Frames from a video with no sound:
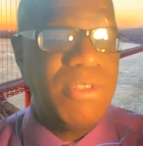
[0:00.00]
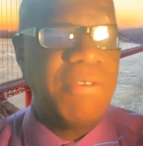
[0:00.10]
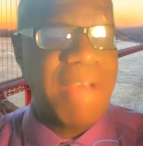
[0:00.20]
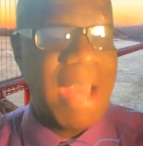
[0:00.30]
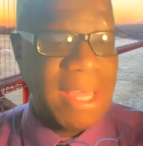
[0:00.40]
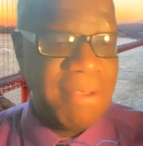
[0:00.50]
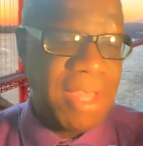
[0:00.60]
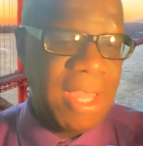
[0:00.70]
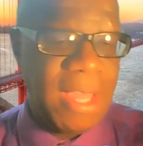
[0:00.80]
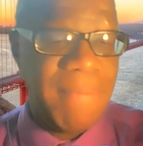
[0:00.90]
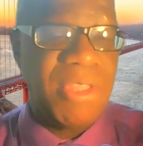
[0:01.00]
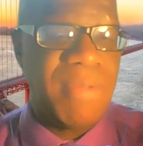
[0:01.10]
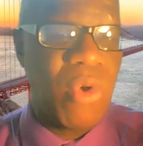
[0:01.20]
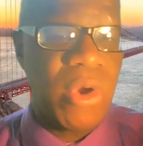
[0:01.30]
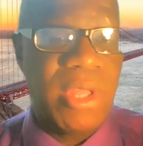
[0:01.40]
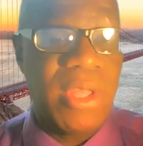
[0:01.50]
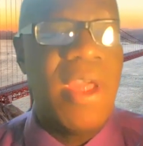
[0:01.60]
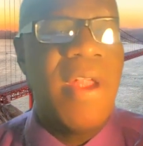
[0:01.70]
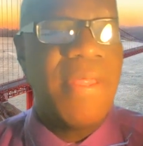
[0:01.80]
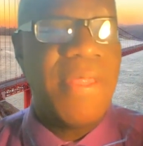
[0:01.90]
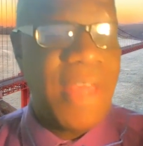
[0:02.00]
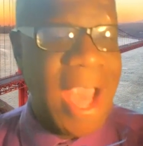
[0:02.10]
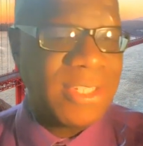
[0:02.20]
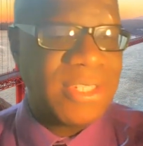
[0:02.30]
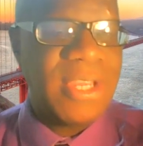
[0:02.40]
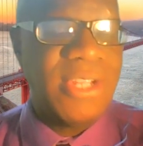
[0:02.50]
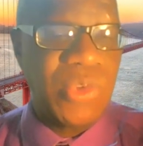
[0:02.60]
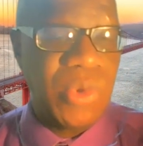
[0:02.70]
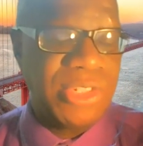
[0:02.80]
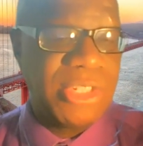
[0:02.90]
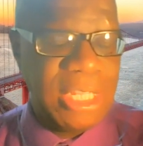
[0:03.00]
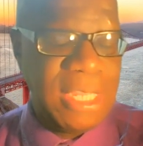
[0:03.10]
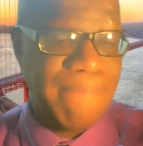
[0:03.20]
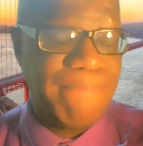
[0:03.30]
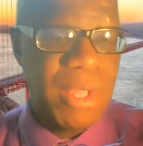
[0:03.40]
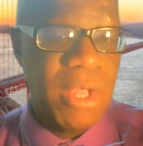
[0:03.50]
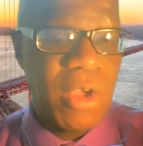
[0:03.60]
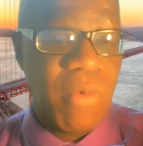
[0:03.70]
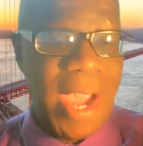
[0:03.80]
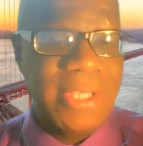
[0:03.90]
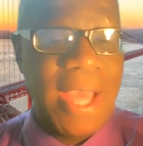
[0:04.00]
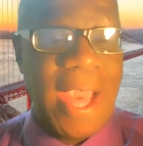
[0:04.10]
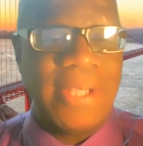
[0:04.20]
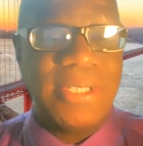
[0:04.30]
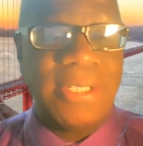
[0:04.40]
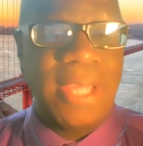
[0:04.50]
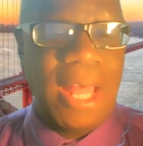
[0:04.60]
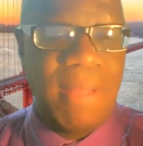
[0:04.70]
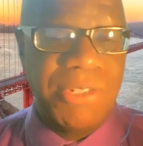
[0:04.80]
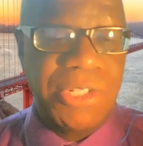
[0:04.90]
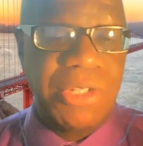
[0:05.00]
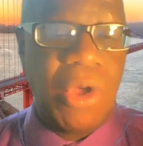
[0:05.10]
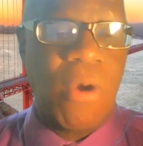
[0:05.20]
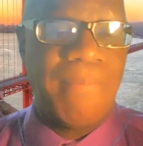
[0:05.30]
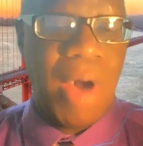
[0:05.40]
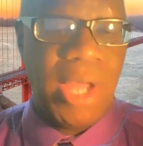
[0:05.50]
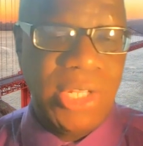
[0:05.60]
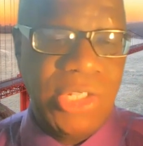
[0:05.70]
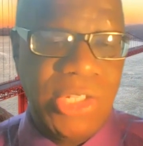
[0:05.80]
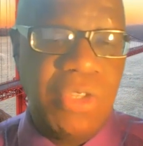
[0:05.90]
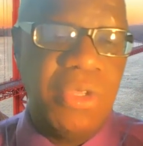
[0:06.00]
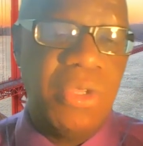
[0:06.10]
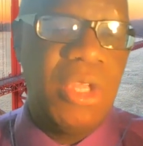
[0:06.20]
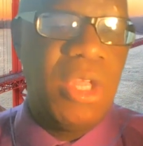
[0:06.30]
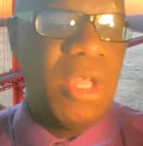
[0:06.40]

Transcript: to 5 a.m. in the morning, that is good sleep, right? And it helps our bodies to